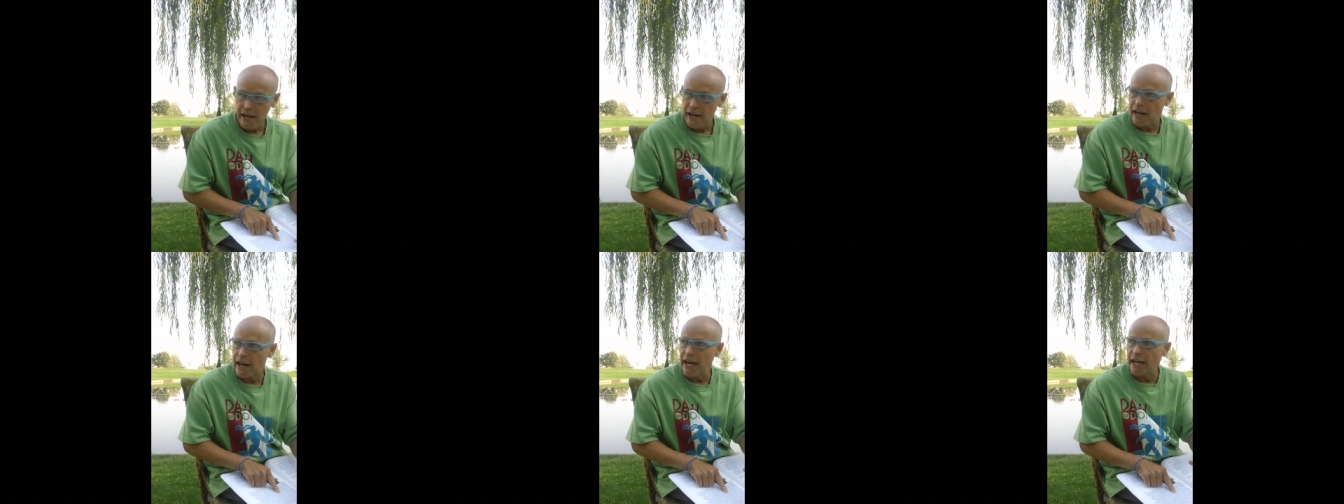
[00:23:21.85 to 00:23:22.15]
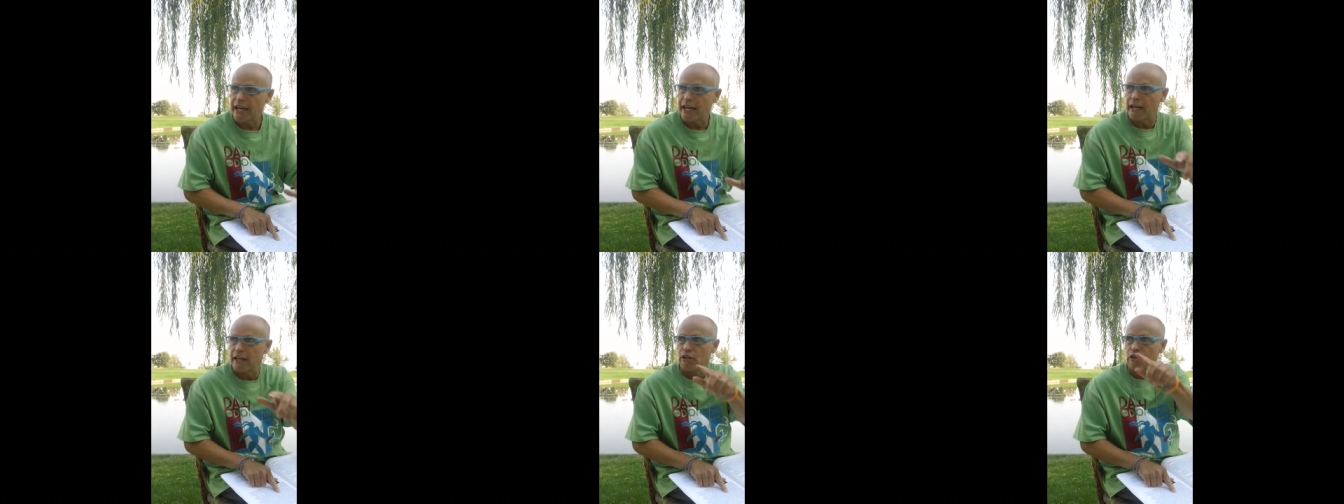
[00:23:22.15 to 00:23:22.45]
And I
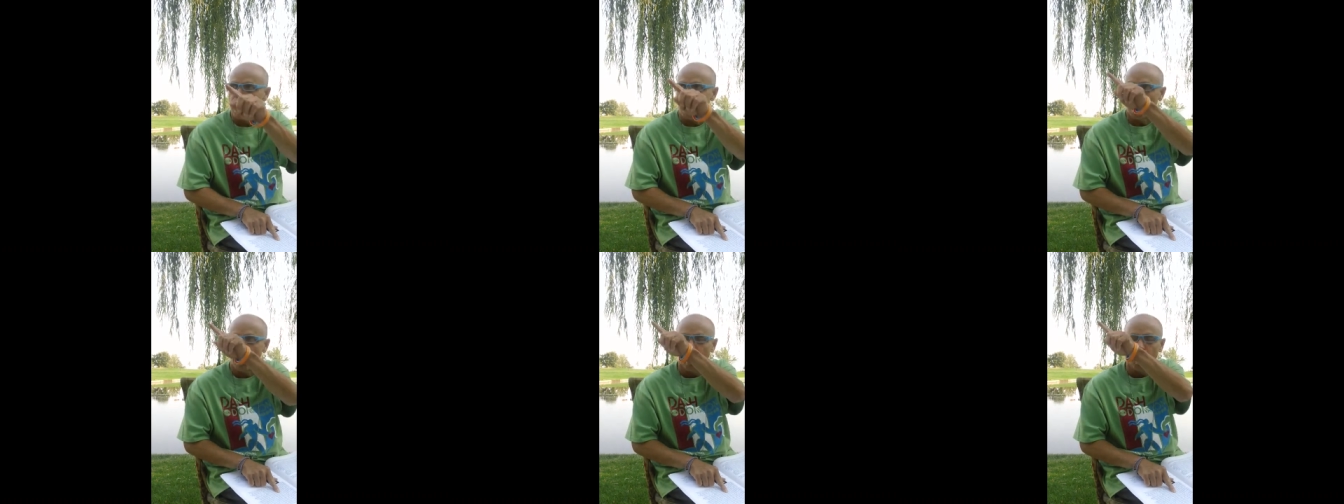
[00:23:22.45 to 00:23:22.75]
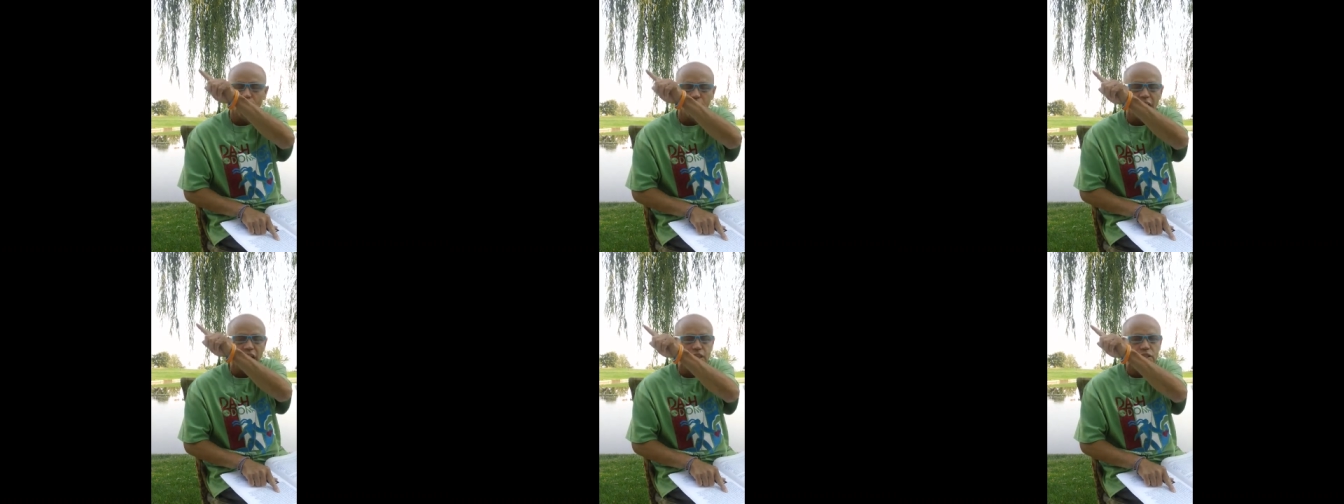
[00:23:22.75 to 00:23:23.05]
can get into a
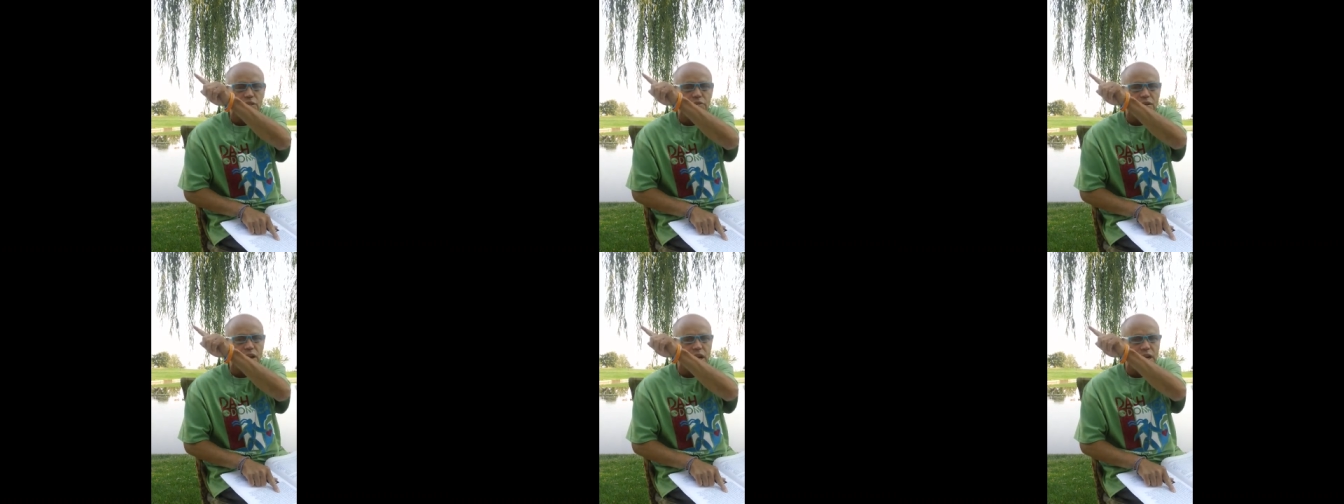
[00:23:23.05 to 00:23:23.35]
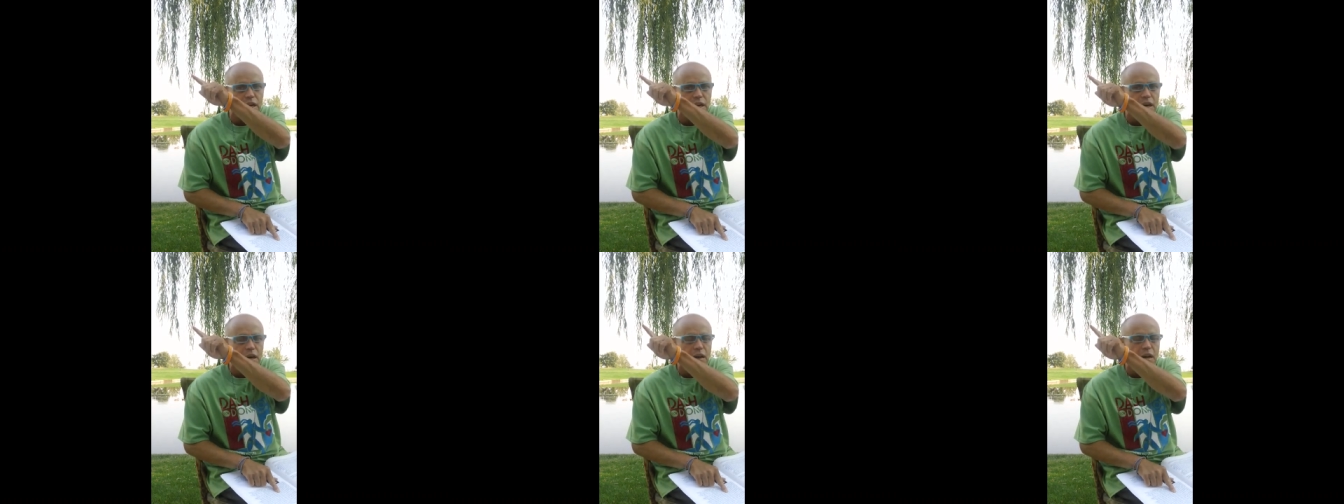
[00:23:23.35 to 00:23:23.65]
whole lecture right
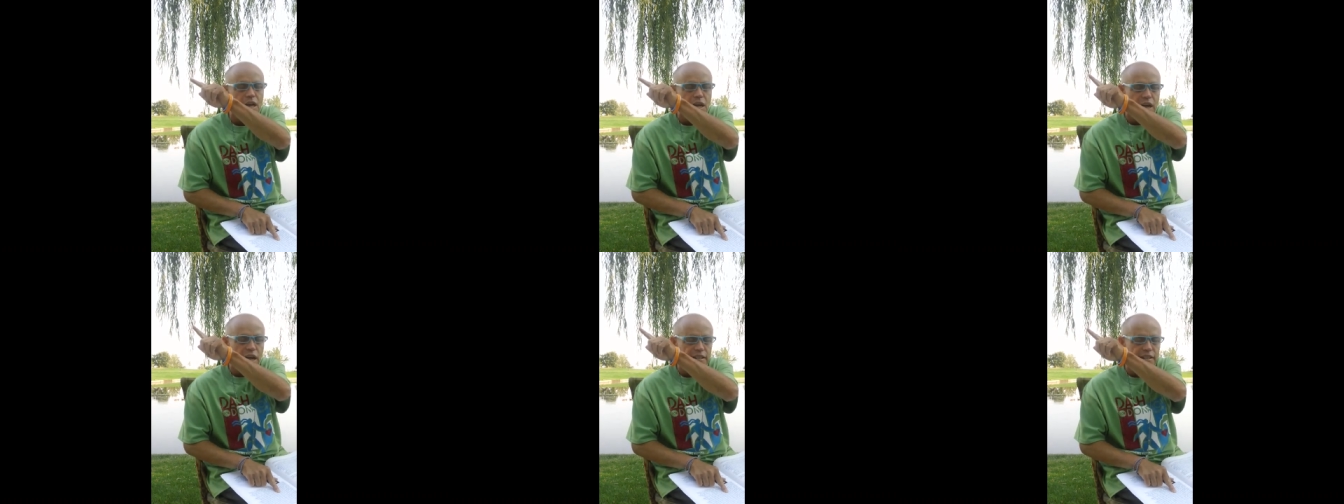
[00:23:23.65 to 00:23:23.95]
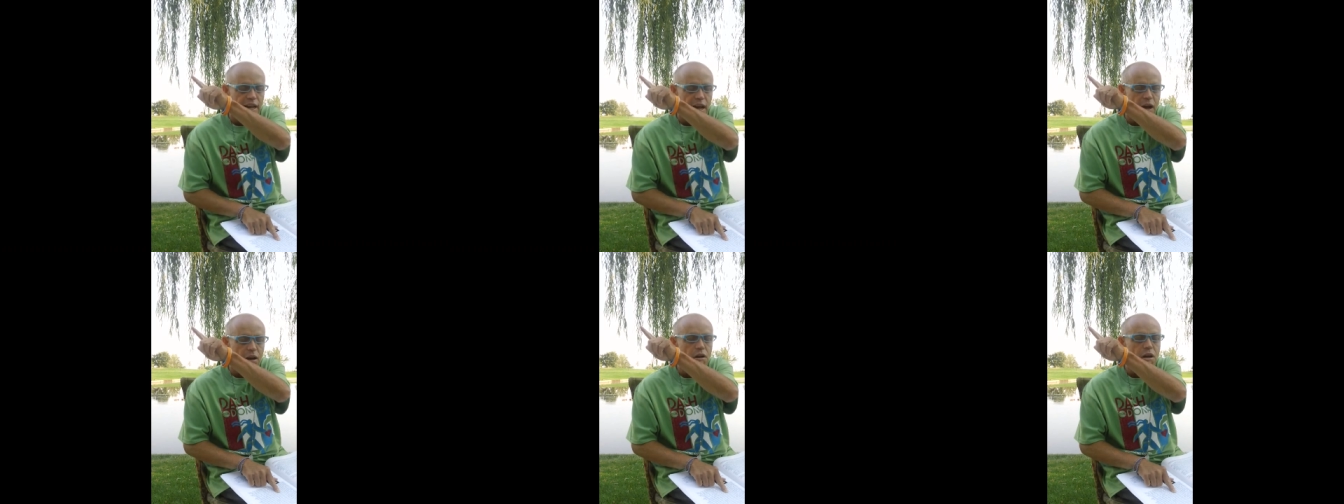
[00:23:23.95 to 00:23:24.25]
here as
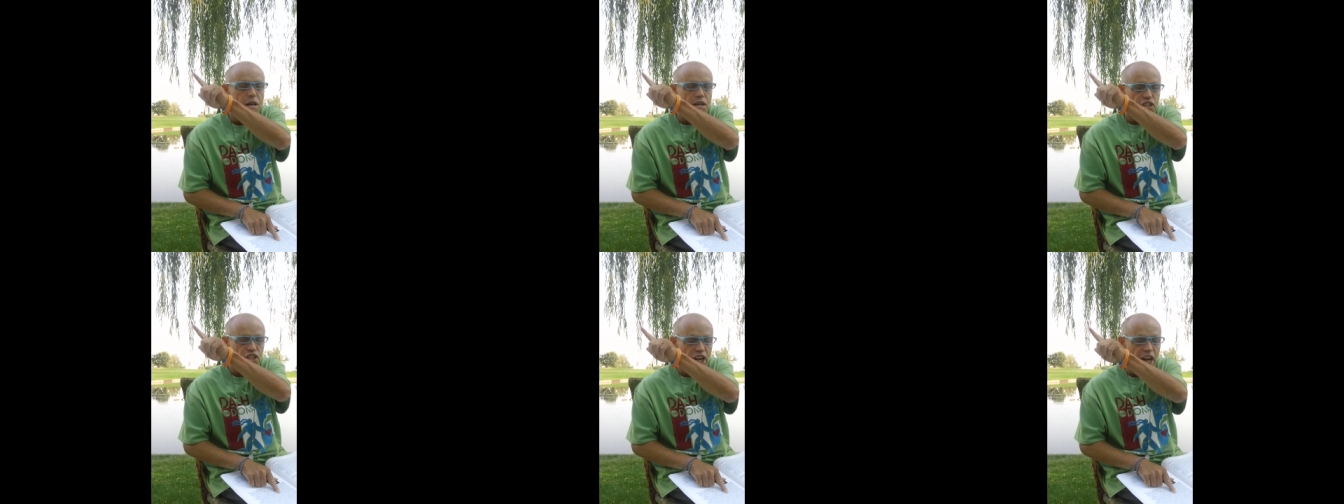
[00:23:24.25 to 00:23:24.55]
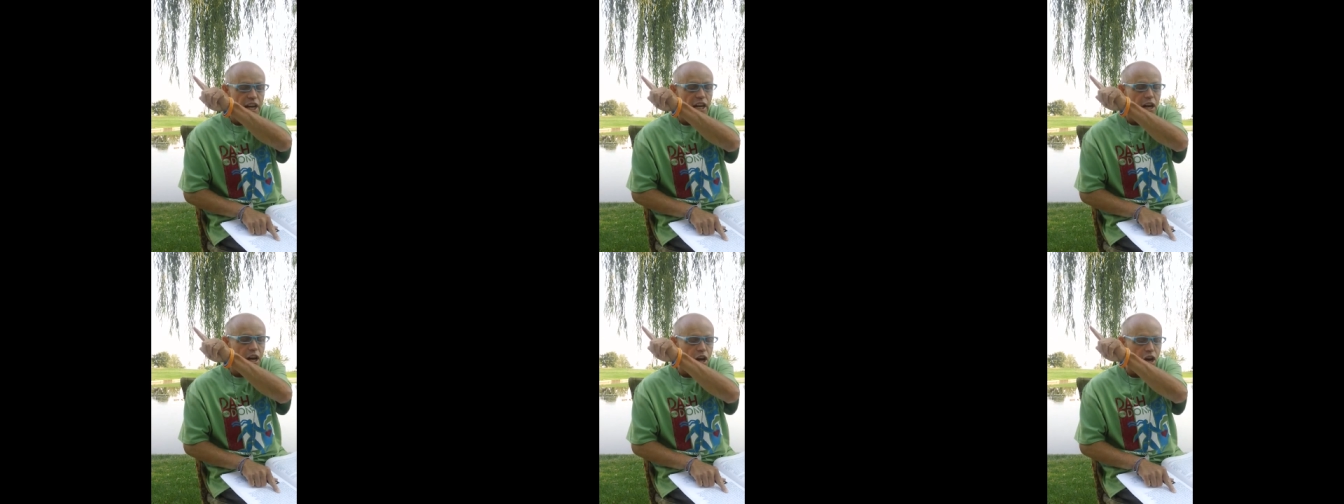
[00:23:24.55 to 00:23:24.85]
how
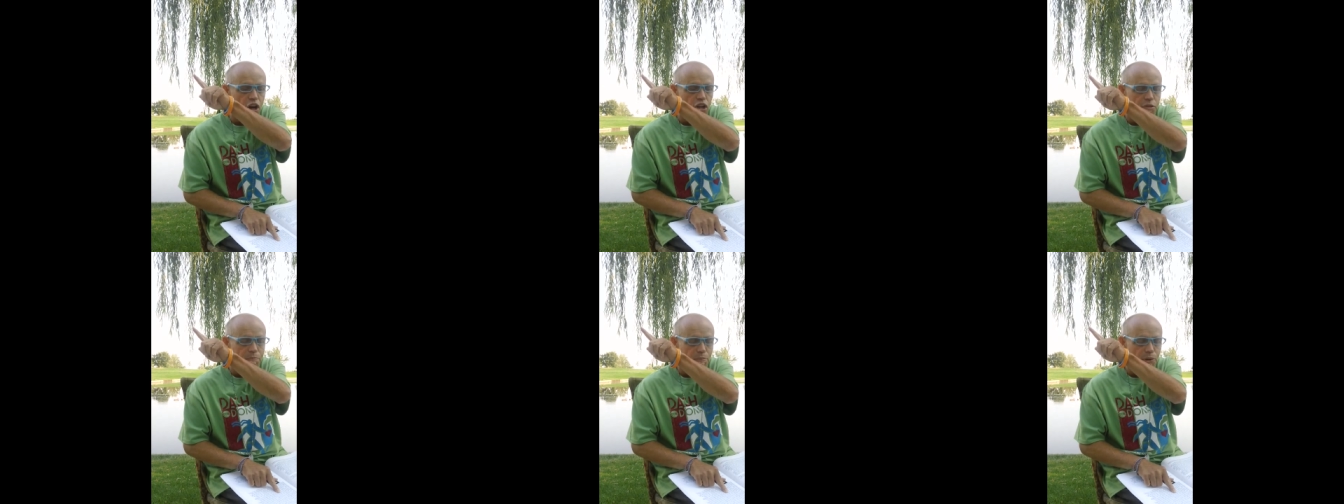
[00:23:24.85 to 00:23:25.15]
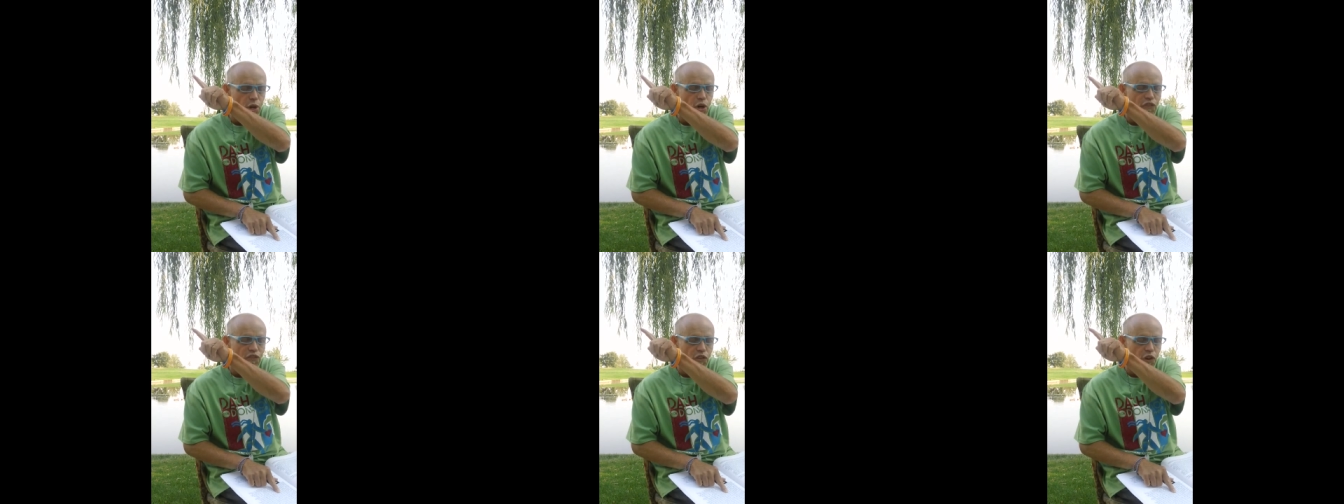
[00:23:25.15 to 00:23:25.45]
Jay Call's
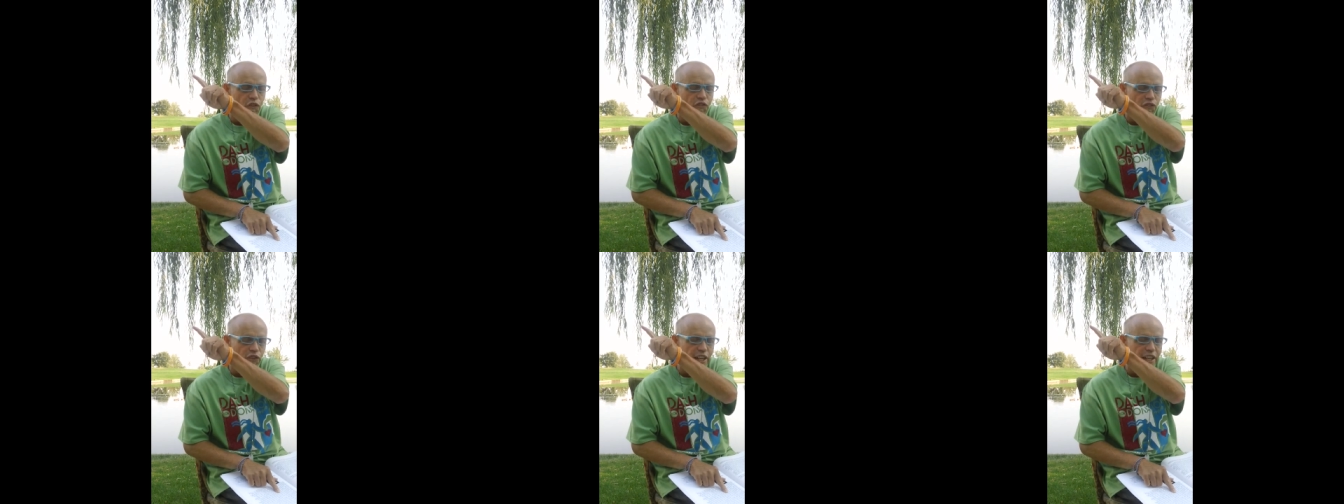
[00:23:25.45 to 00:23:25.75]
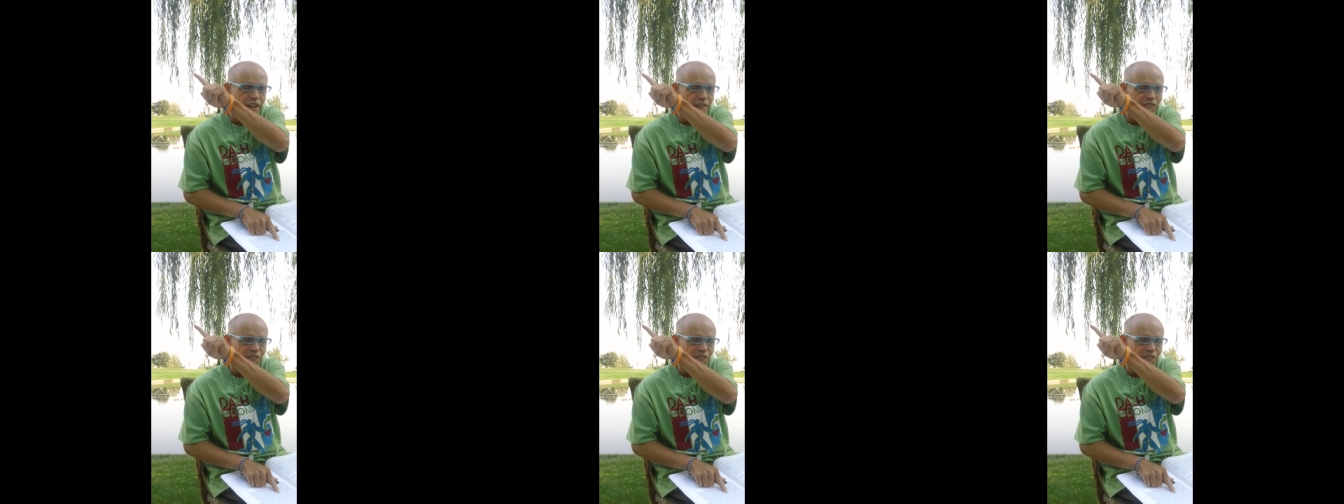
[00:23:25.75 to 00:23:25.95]
beautiful freaking